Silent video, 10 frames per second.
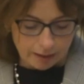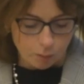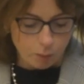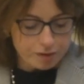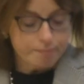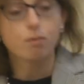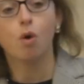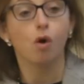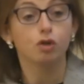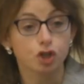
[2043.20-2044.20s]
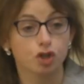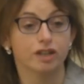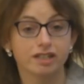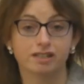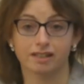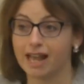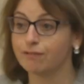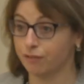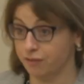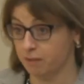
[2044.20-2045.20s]
with more choice than
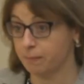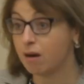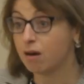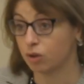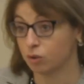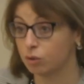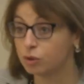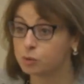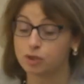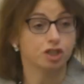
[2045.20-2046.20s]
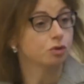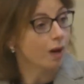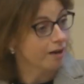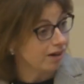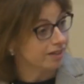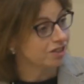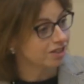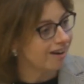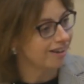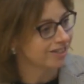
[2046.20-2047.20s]
ever for the bar course, which is where I
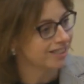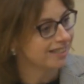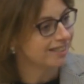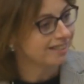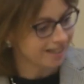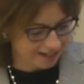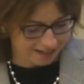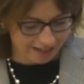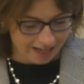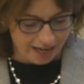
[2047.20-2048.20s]
started, isn't it?